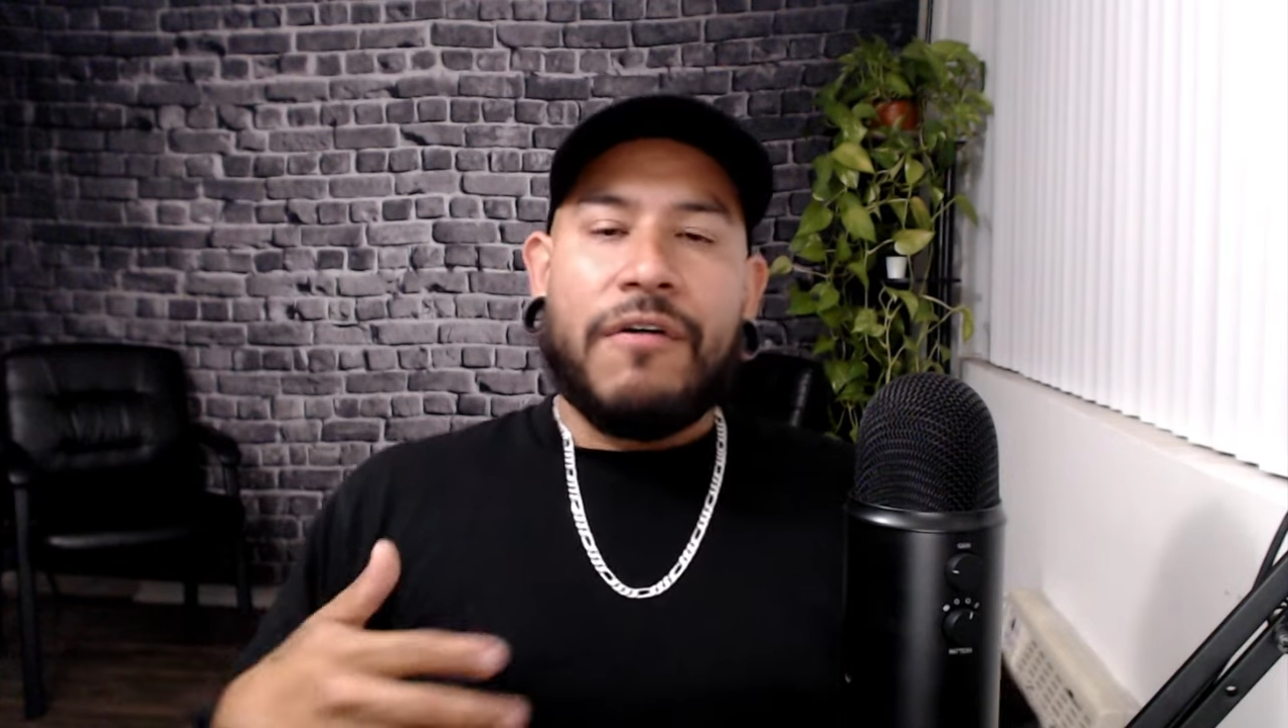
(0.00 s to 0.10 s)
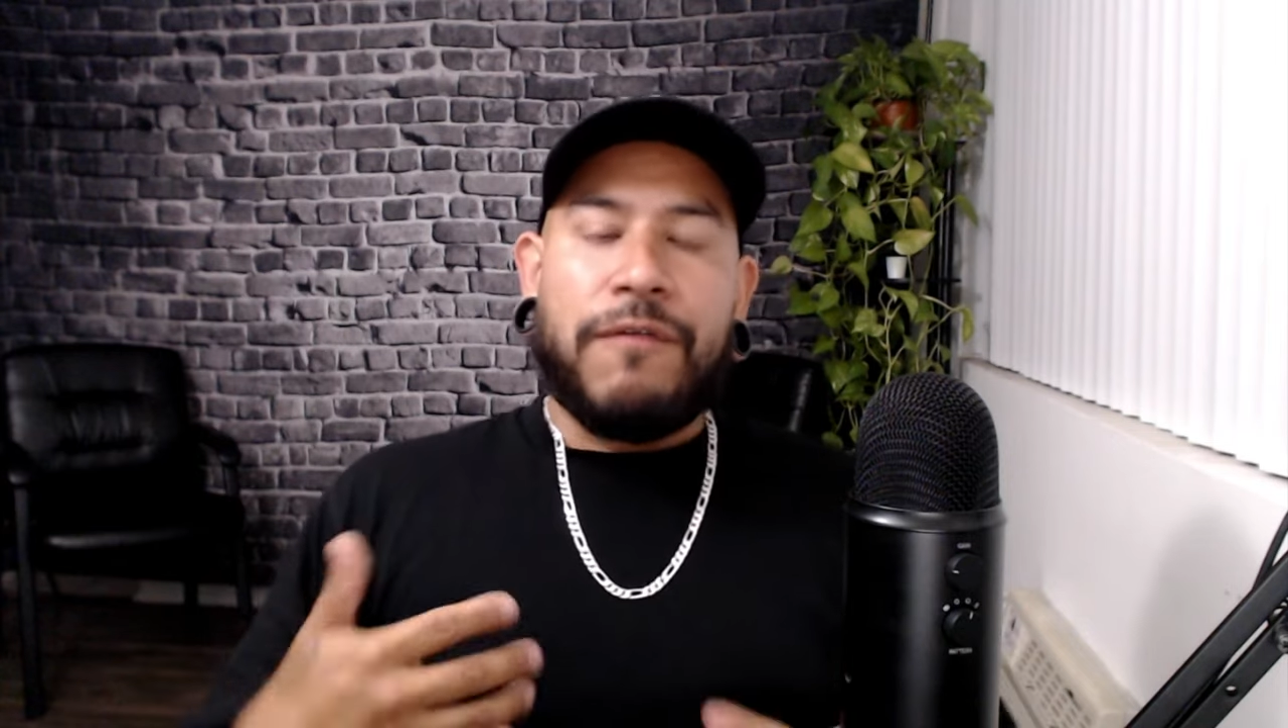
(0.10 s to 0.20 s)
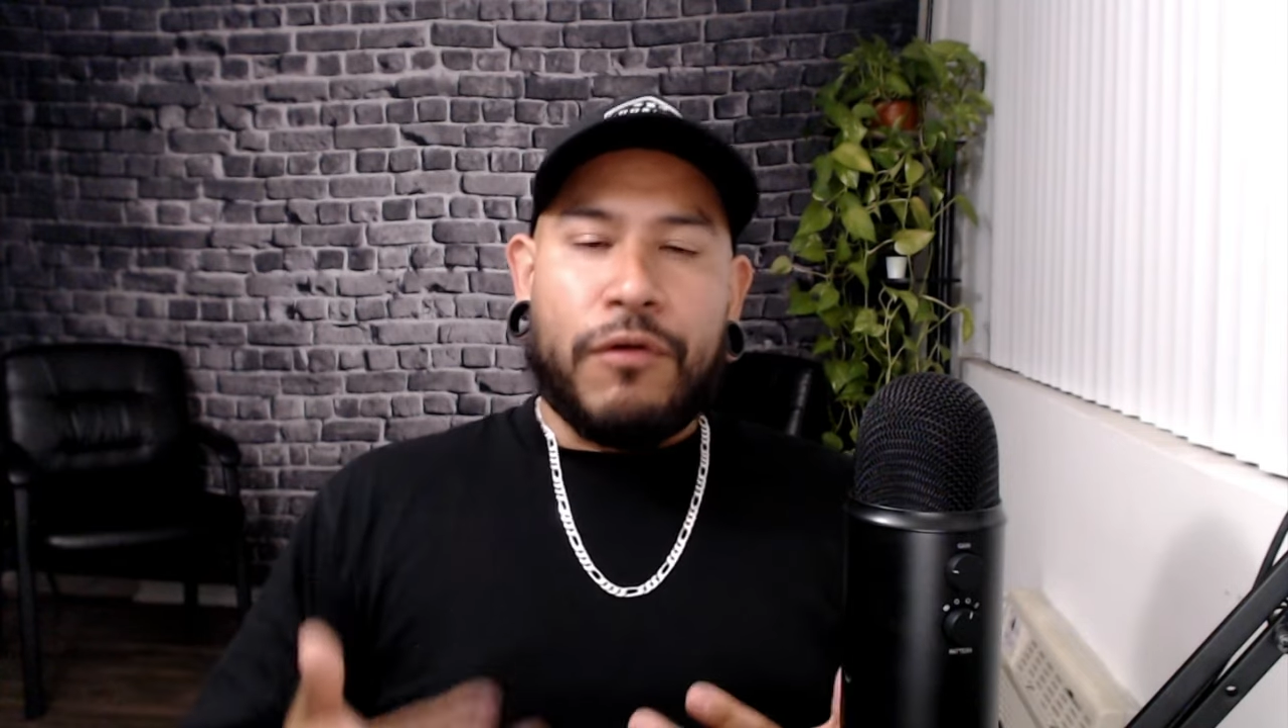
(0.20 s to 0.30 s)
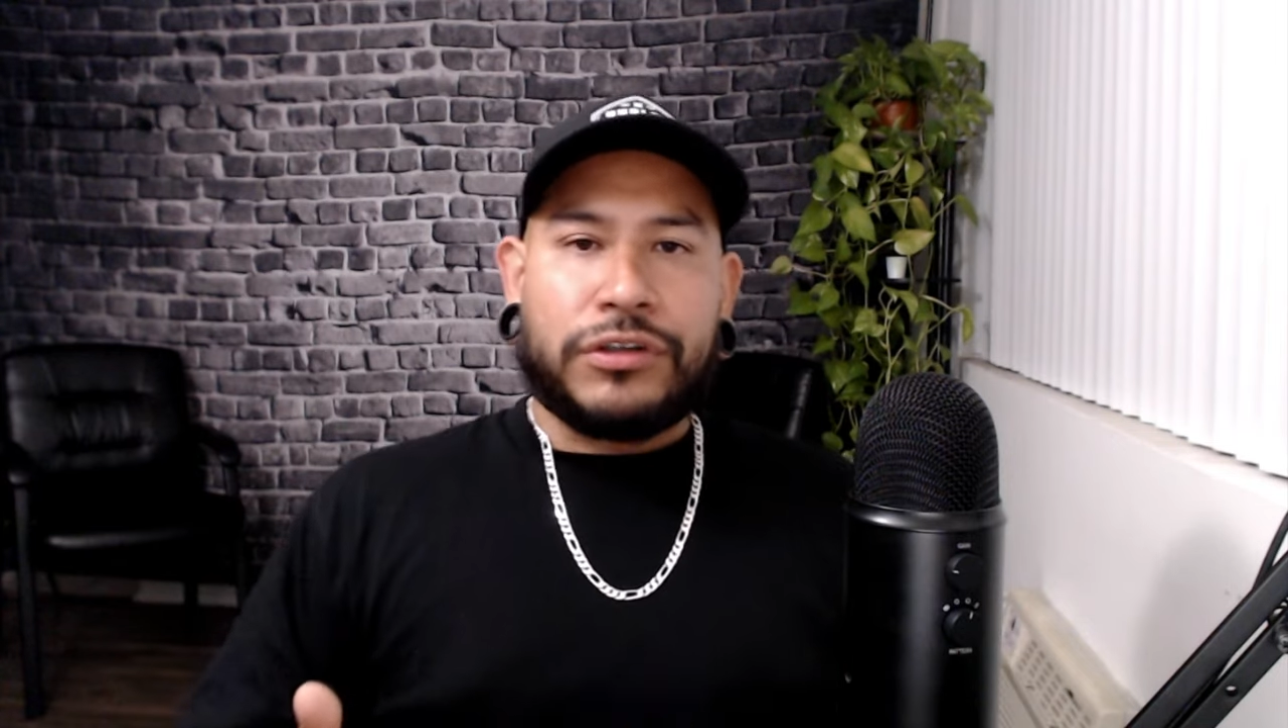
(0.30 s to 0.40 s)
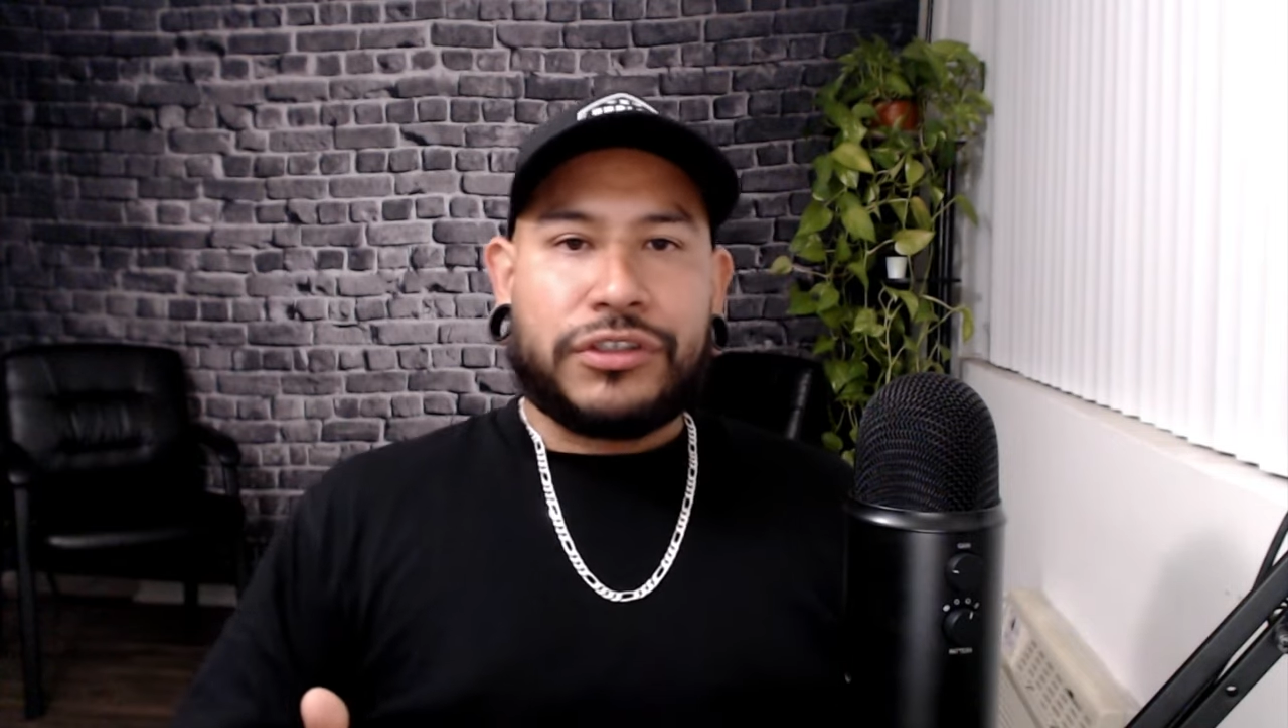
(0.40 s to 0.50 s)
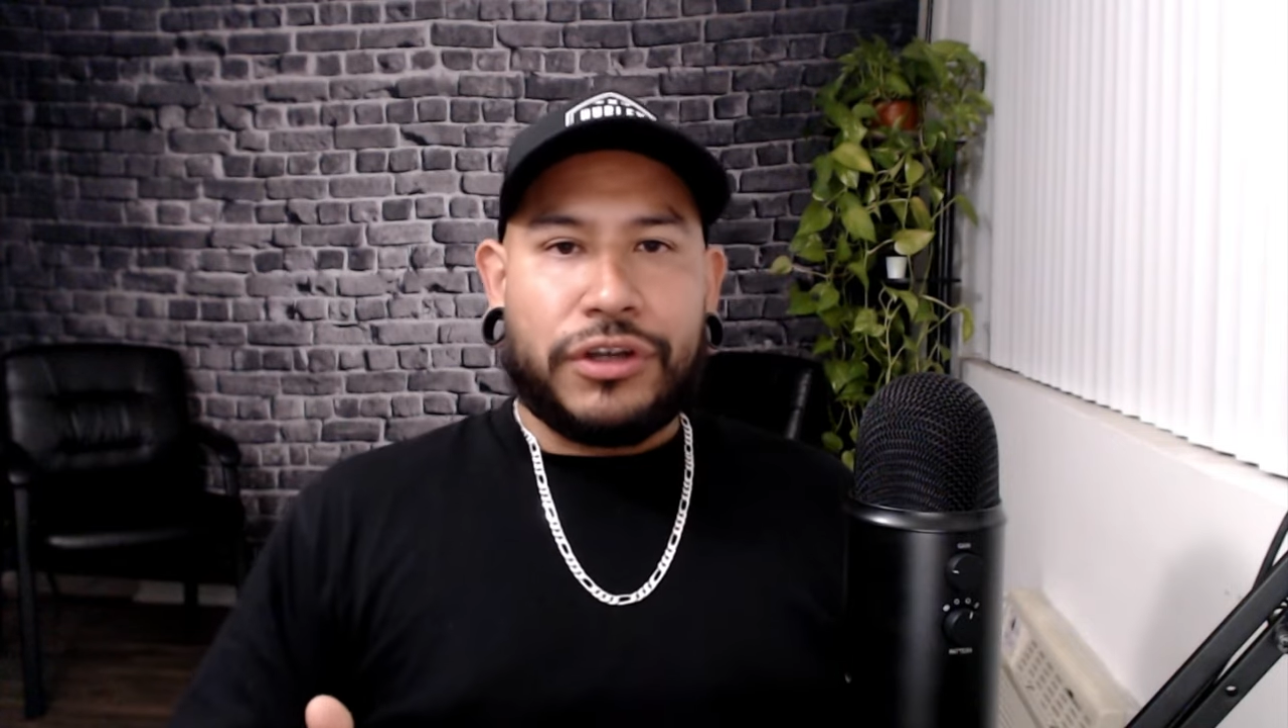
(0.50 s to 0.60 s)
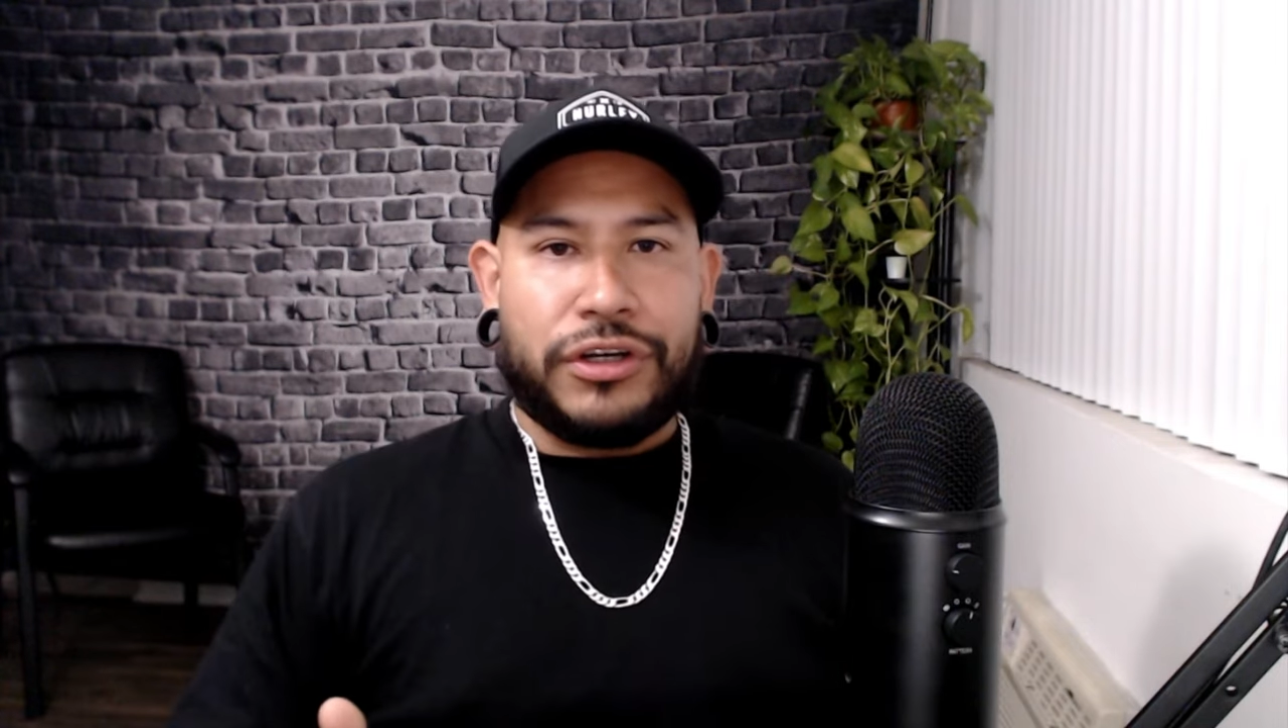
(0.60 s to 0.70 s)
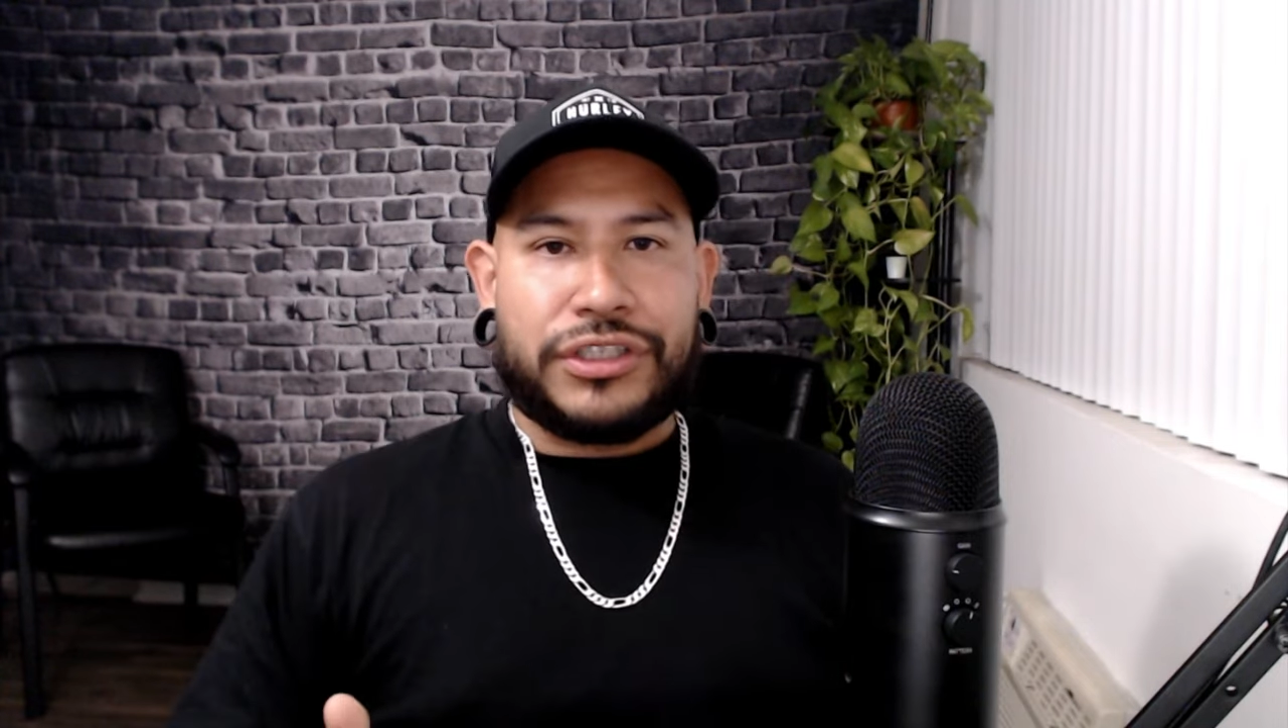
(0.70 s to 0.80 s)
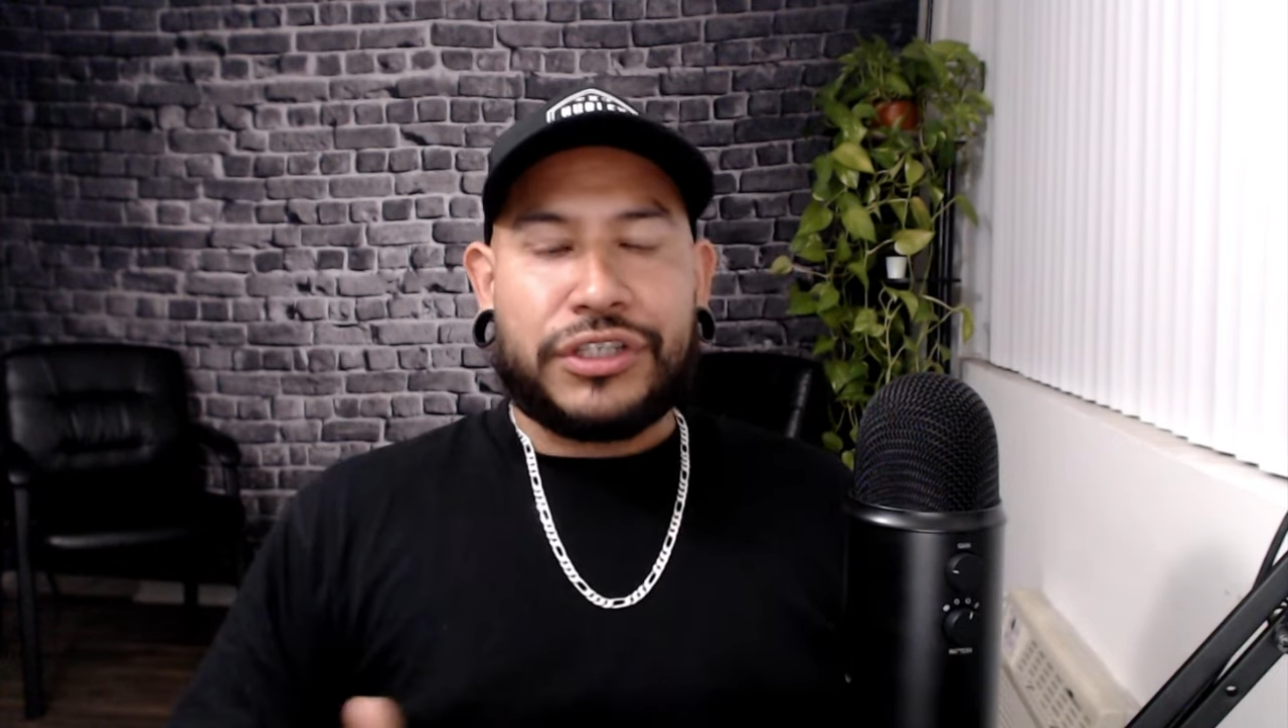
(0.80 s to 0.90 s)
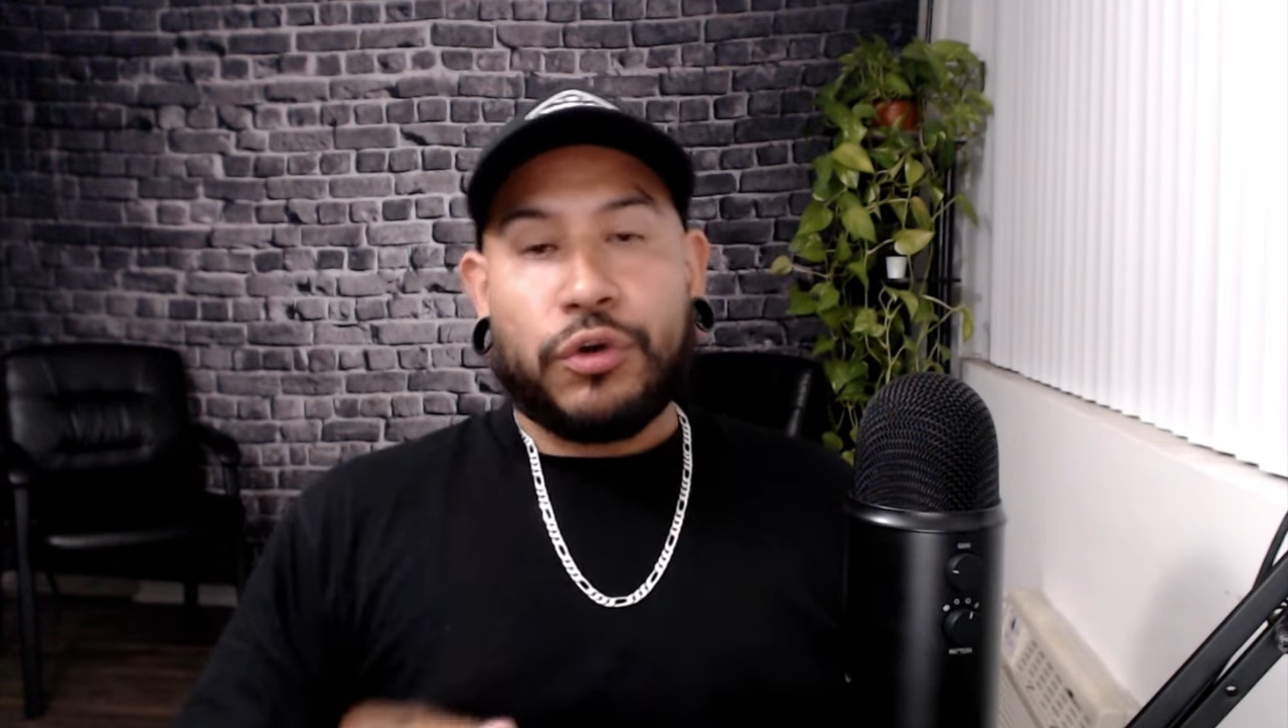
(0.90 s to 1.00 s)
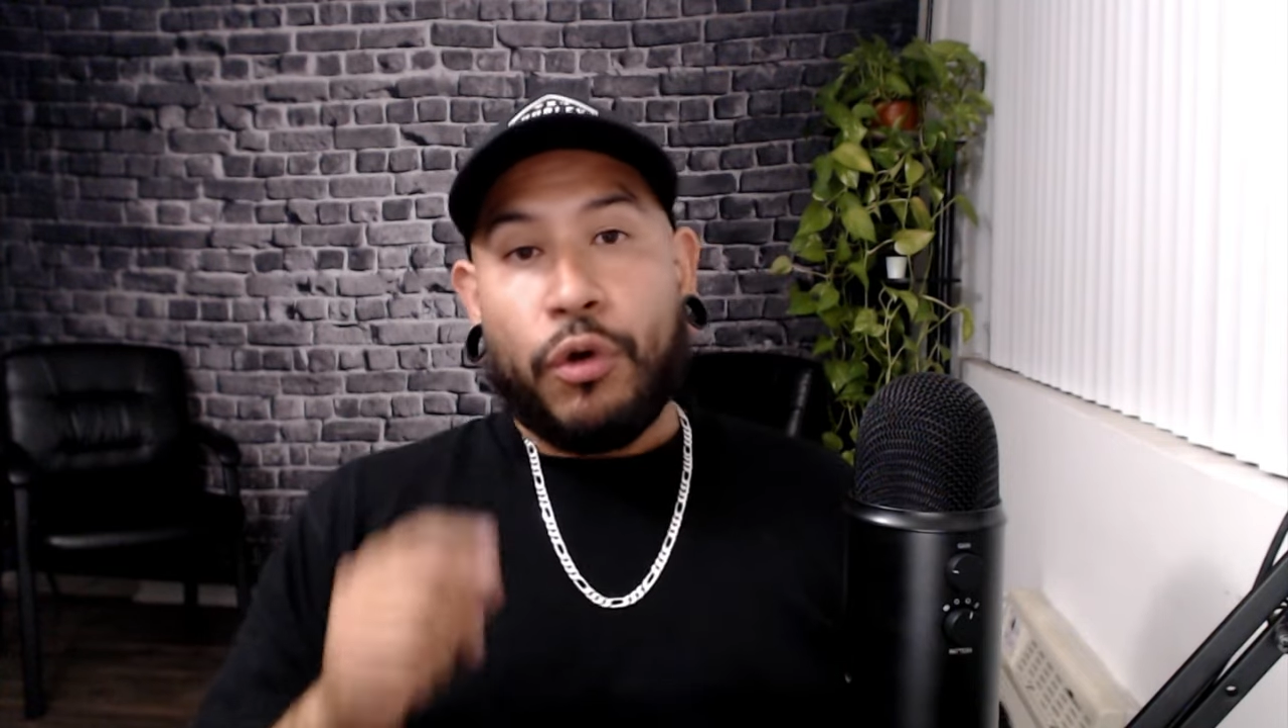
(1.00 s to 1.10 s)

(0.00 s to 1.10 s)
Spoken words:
for Sturgis,